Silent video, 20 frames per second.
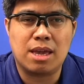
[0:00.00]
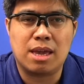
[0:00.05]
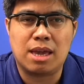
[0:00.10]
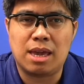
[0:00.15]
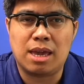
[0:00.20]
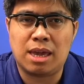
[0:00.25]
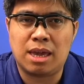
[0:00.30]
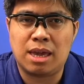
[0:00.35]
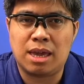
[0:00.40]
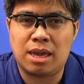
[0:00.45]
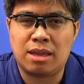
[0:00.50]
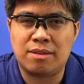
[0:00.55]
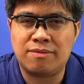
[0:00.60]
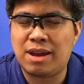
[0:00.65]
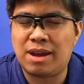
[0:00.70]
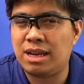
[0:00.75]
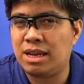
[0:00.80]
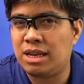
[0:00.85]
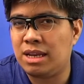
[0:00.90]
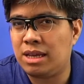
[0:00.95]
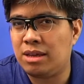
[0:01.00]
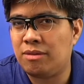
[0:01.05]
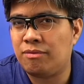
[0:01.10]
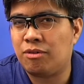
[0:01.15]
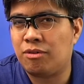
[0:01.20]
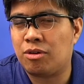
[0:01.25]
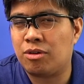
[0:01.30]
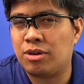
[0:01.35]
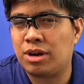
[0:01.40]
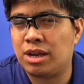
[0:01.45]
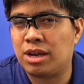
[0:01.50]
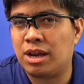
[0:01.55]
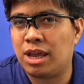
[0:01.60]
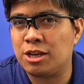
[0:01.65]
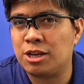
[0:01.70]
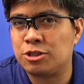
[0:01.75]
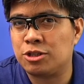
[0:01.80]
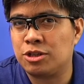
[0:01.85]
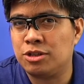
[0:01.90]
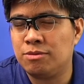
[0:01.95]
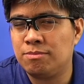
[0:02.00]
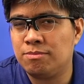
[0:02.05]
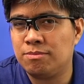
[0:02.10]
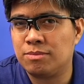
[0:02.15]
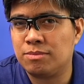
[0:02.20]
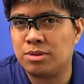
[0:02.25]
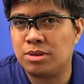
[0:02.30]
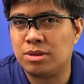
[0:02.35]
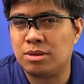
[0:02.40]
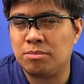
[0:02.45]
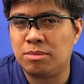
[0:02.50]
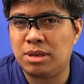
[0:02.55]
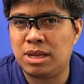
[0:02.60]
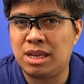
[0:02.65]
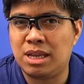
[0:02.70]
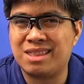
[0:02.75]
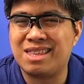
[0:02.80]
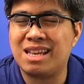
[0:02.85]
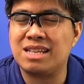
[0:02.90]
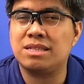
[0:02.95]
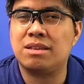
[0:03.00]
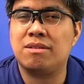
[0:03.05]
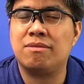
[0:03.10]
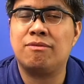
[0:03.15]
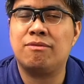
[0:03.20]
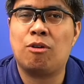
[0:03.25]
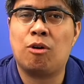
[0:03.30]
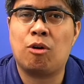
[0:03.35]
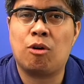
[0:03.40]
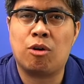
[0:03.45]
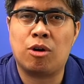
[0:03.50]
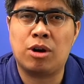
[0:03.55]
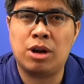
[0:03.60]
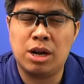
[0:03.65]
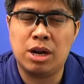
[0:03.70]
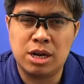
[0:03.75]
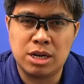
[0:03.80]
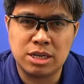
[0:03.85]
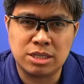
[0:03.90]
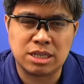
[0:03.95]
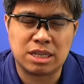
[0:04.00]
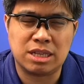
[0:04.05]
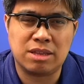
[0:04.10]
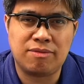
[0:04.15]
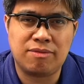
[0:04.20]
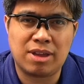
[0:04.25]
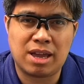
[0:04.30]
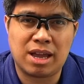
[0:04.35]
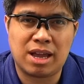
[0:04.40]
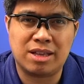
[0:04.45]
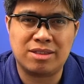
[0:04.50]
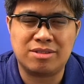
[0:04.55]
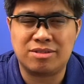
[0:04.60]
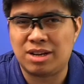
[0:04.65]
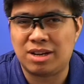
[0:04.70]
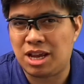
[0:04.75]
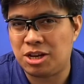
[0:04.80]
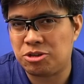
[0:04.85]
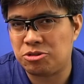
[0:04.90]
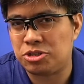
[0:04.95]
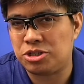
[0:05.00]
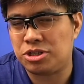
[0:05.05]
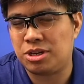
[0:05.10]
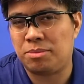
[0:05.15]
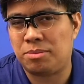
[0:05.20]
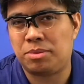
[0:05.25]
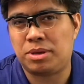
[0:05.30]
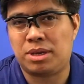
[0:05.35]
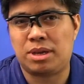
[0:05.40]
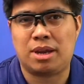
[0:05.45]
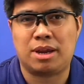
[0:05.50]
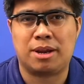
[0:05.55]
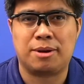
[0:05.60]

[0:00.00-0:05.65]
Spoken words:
And finally, for regression, meaning testing for significant relationship here.